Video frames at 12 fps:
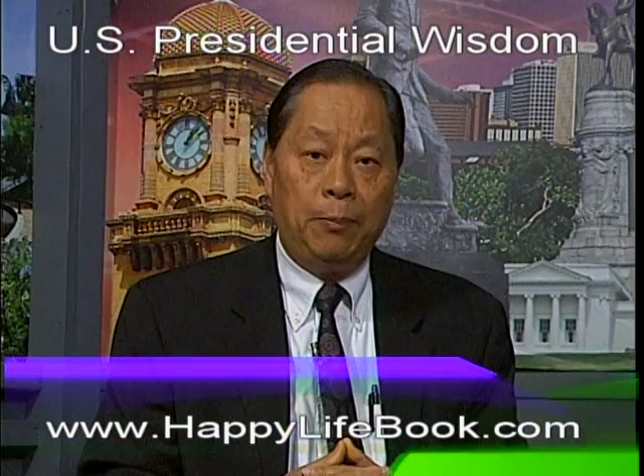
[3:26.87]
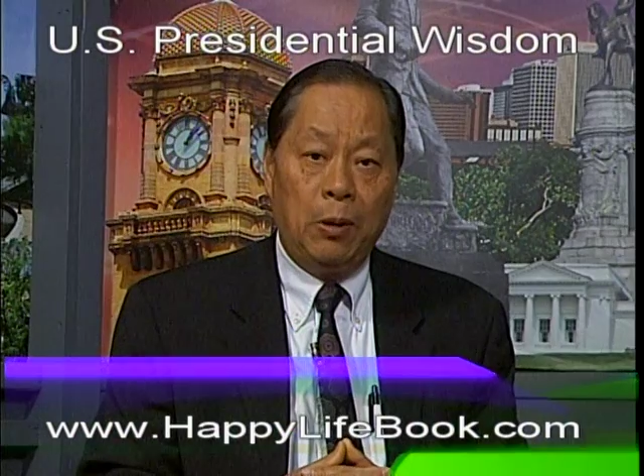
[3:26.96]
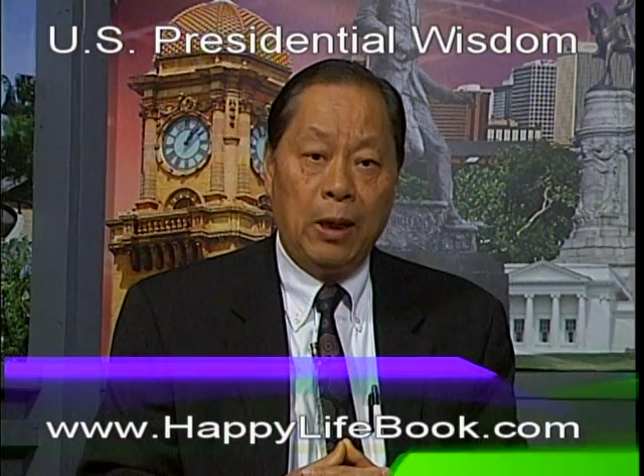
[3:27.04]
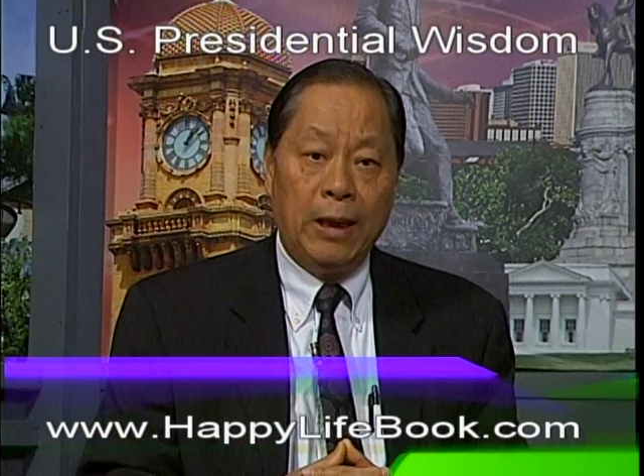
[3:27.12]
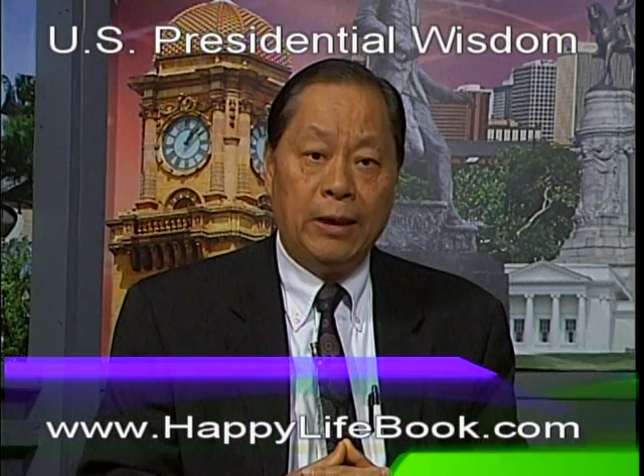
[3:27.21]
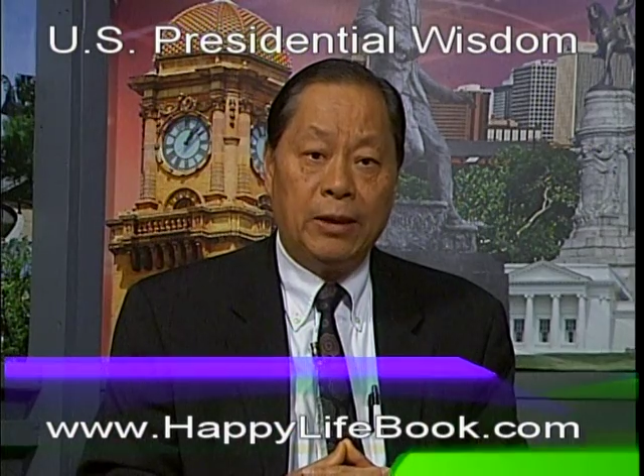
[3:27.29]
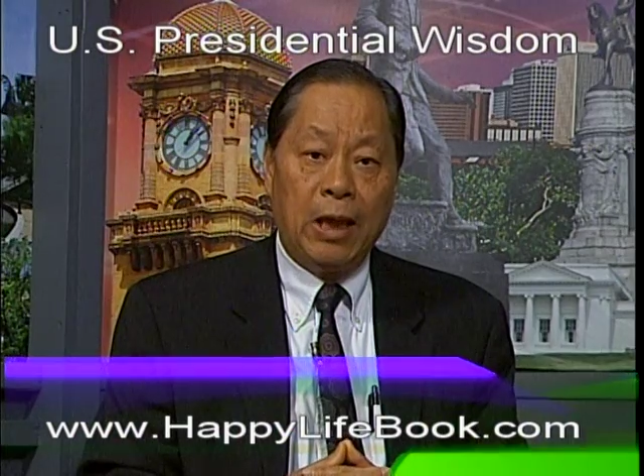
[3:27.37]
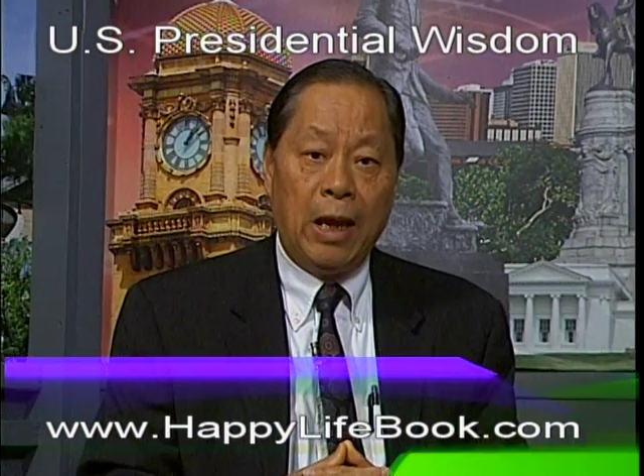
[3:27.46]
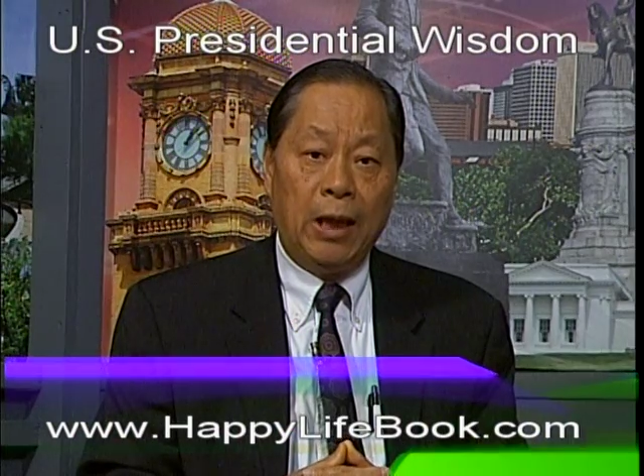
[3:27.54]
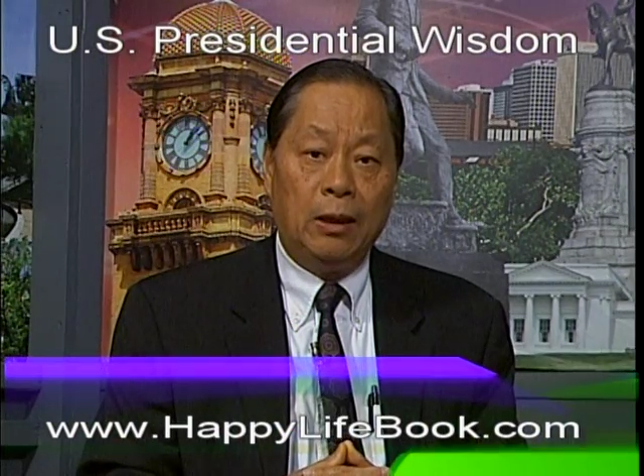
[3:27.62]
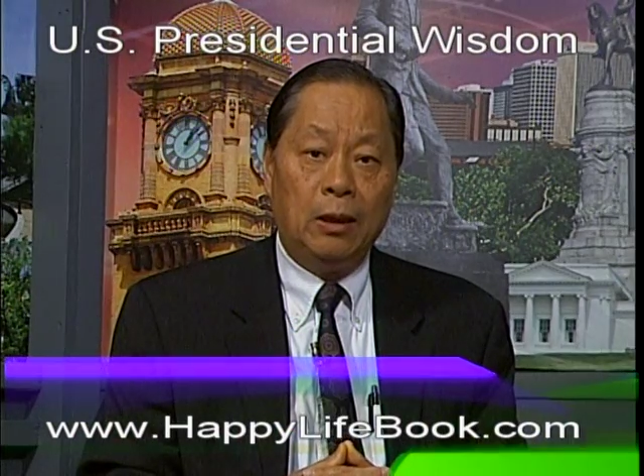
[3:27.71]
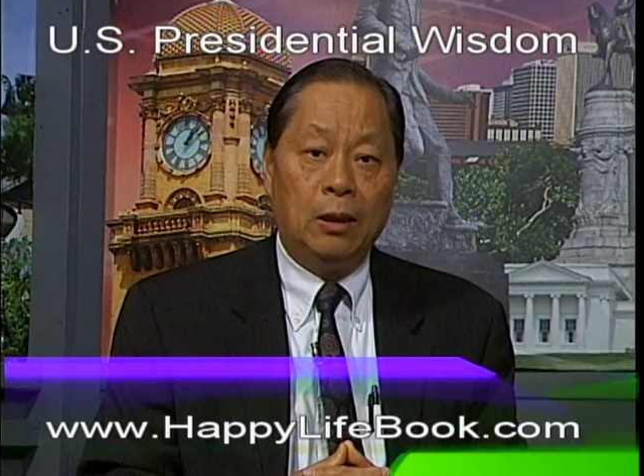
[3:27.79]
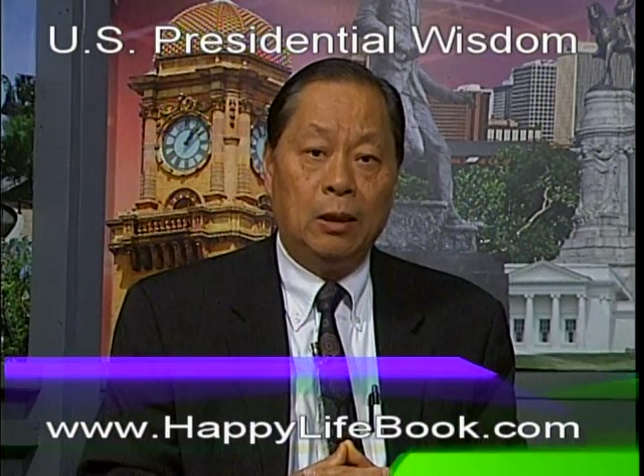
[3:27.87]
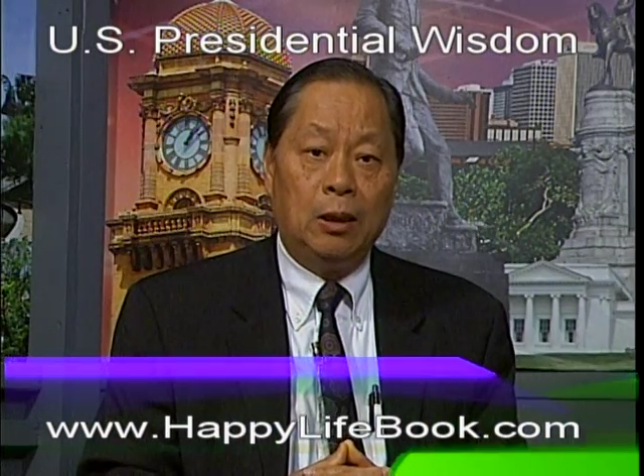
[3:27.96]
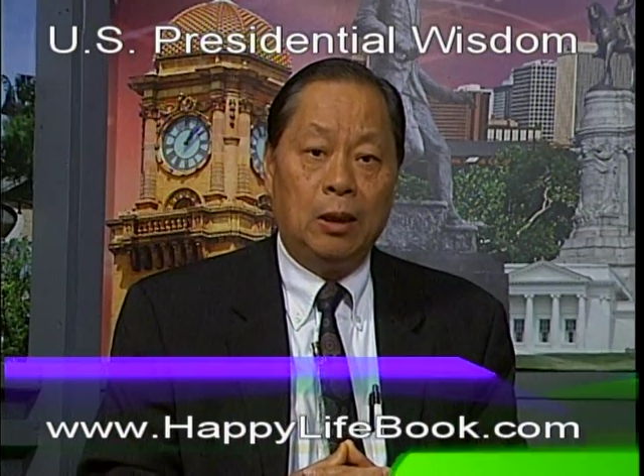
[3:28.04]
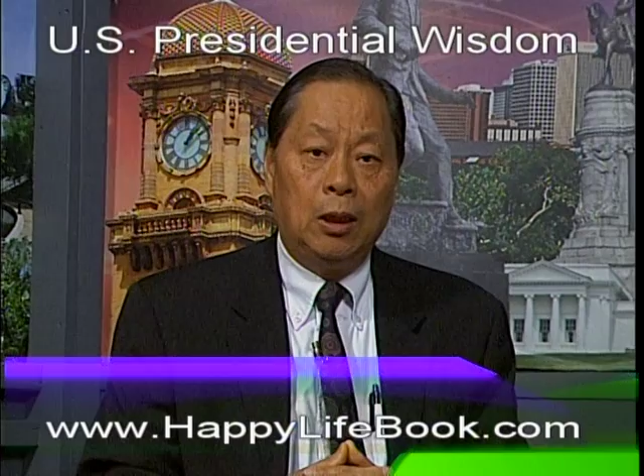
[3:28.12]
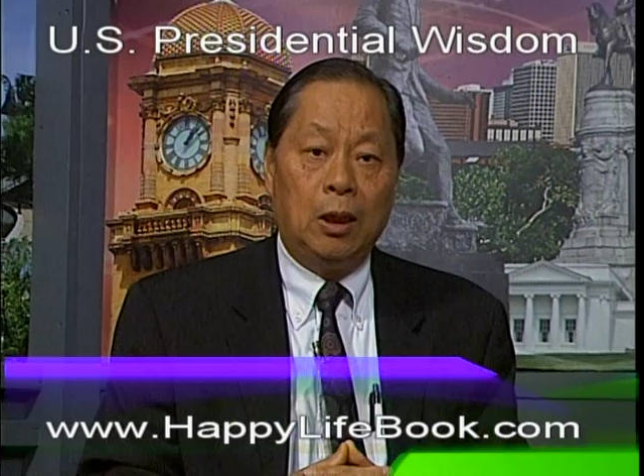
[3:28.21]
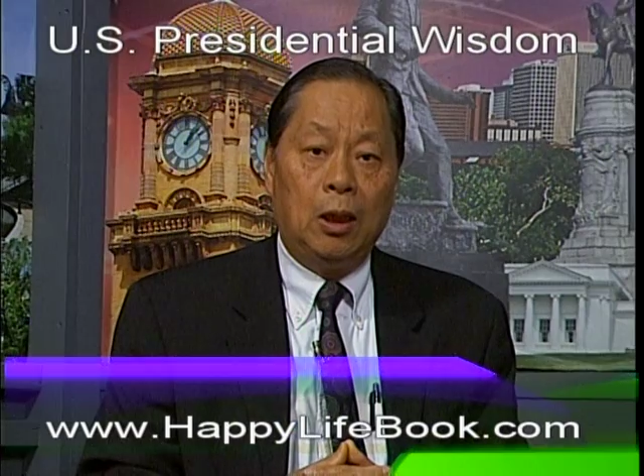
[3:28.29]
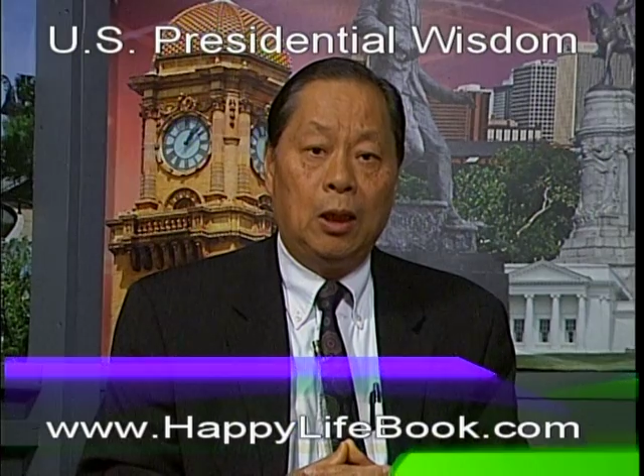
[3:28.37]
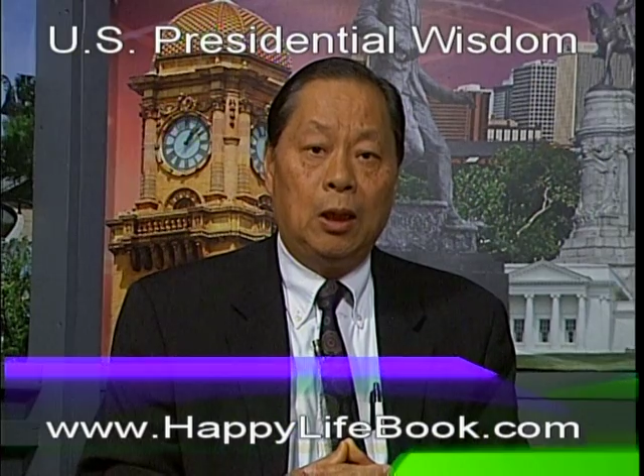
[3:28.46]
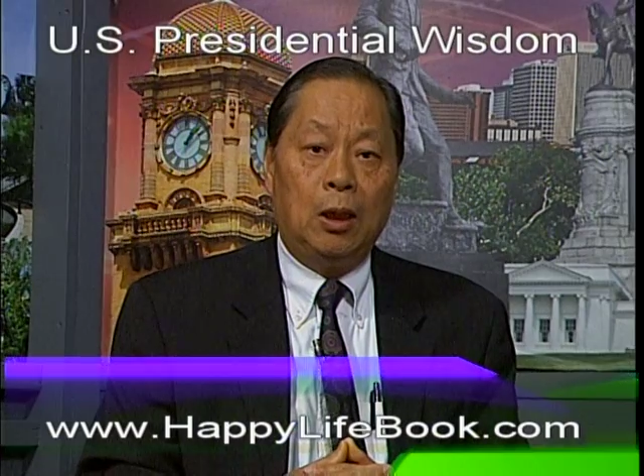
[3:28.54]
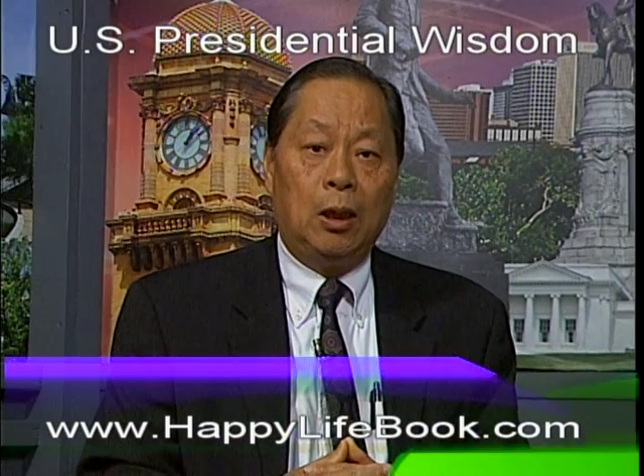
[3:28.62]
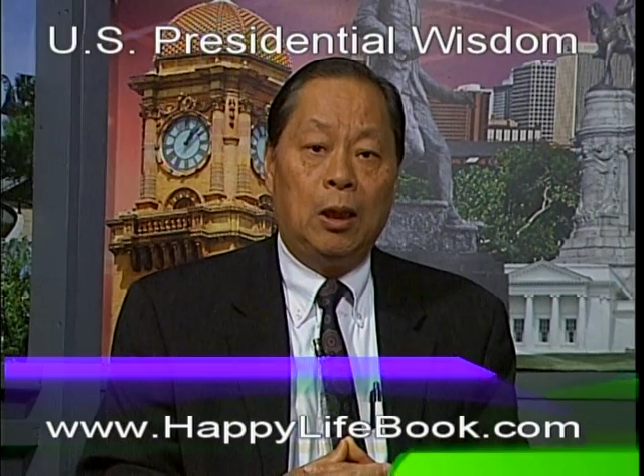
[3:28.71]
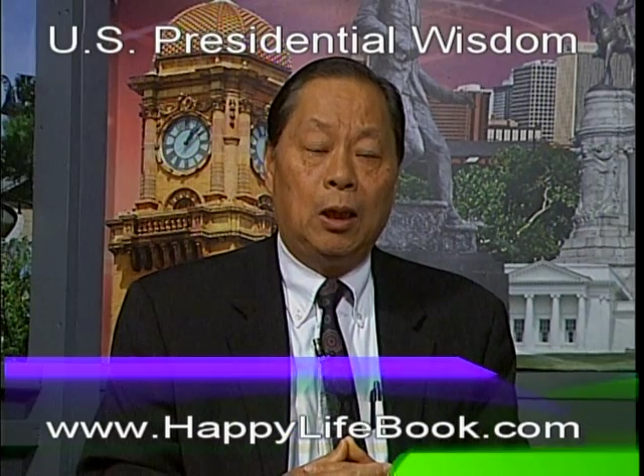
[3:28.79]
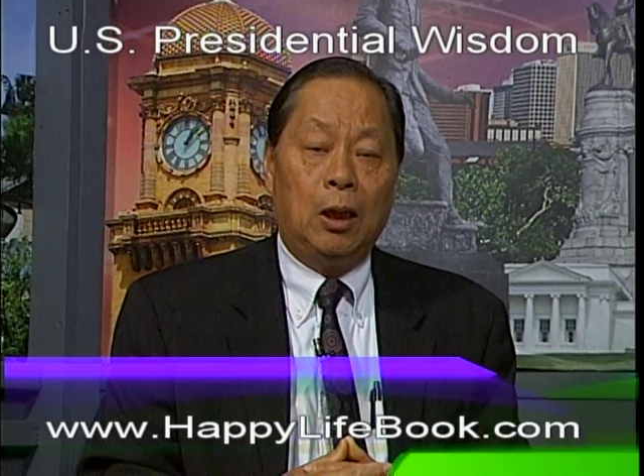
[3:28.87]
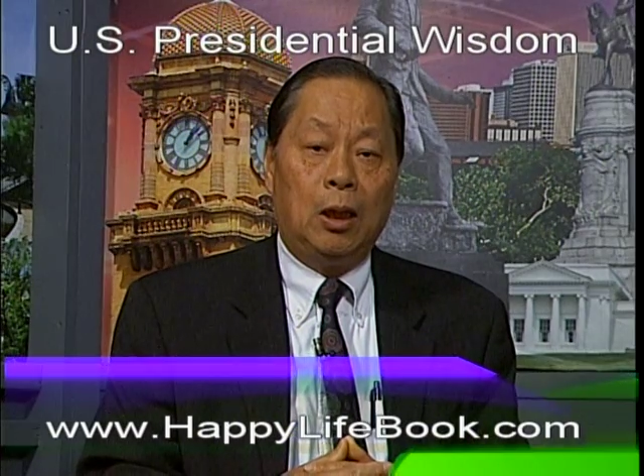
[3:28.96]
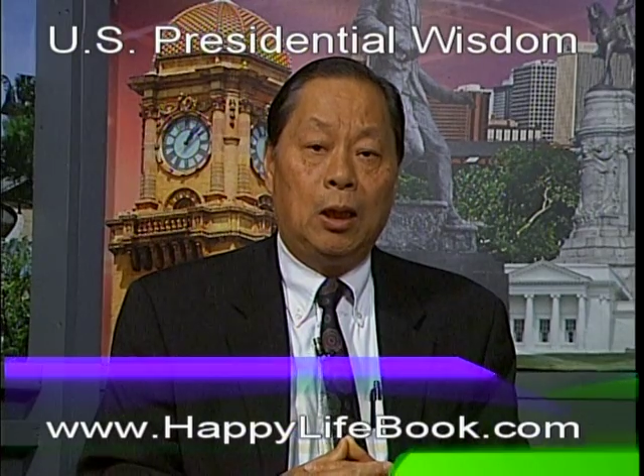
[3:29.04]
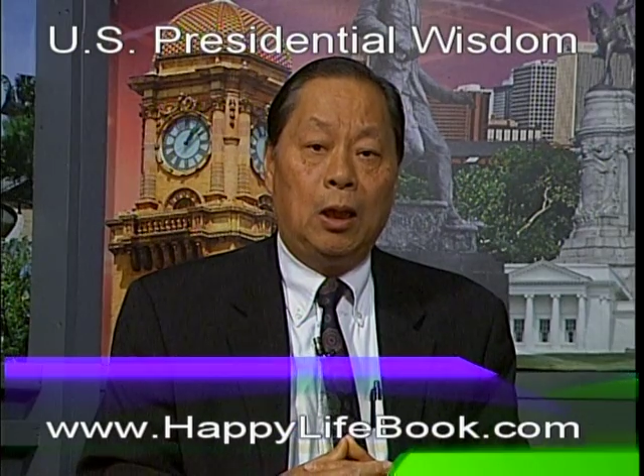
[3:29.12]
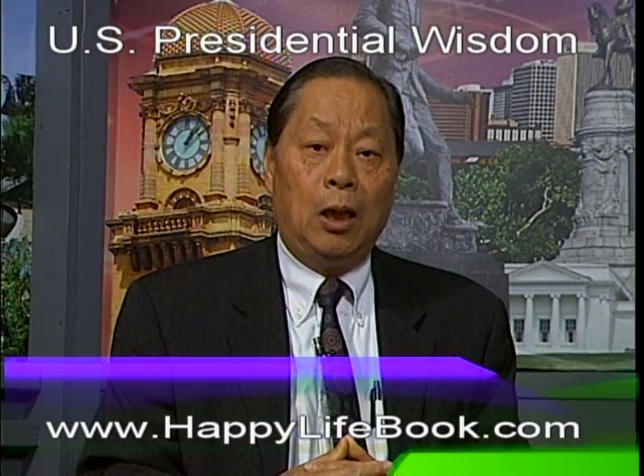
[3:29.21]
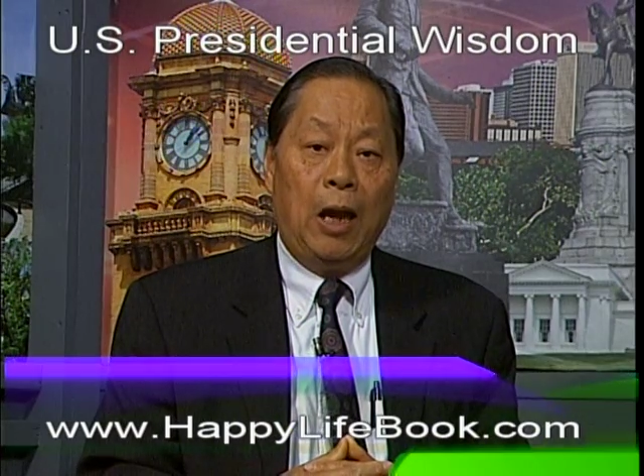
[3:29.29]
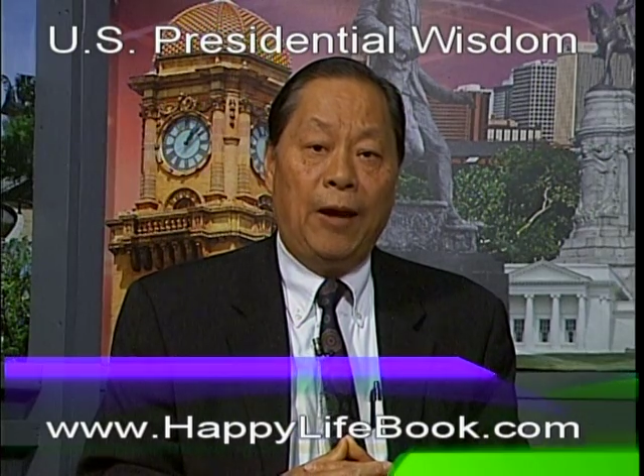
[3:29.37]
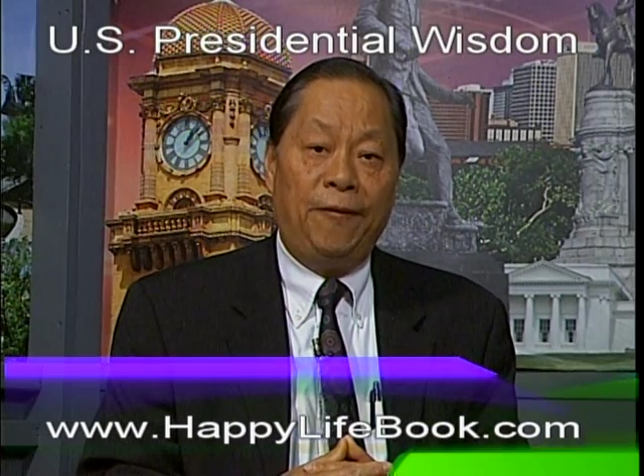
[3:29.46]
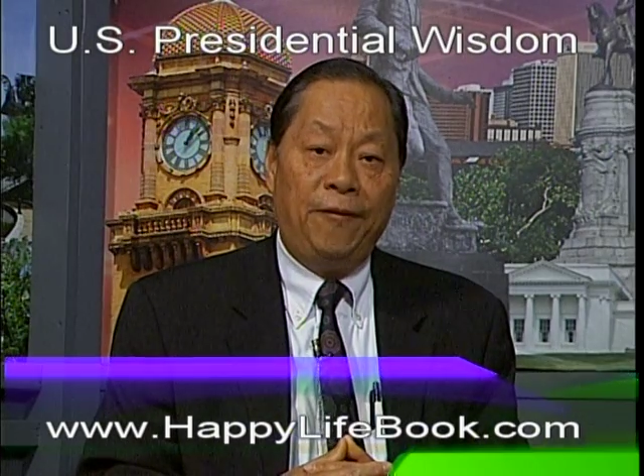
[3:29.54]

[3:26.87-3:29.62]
place that have